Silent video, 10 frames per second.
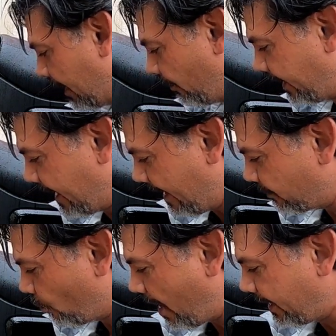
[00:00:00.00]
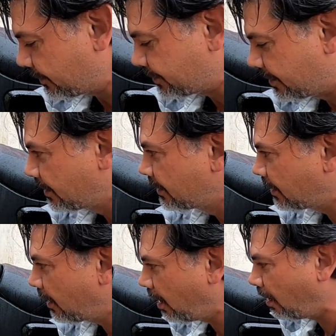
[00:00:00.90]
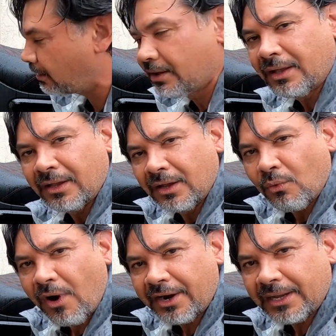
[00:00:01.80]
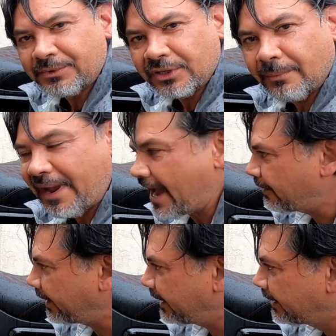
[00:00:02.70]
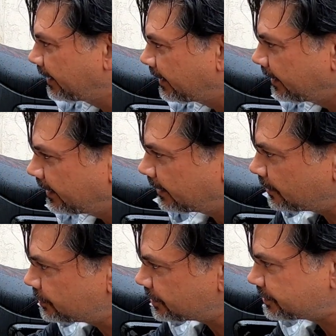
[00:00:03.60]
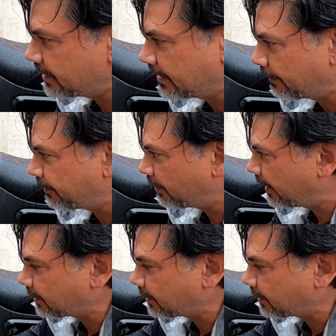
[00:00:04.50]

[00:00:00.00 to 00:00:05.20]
and I already have the wires all wired up to the battery, and they're just sitting up there.